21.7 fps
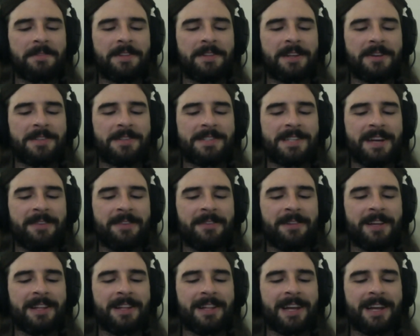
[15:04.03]
There's
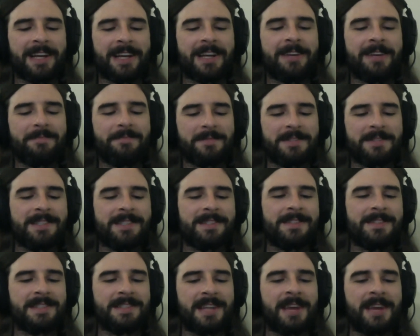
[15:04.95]
definitely like
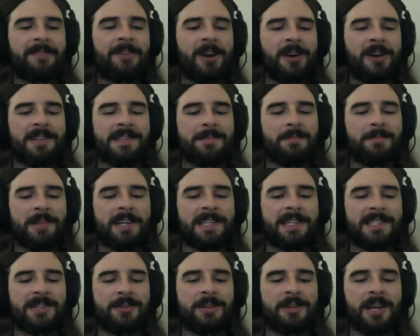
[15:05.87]
safeguards in
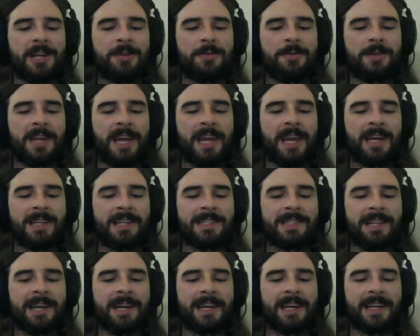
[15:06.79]
place so that you can't
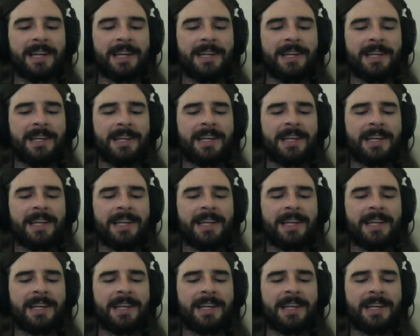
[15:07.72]
like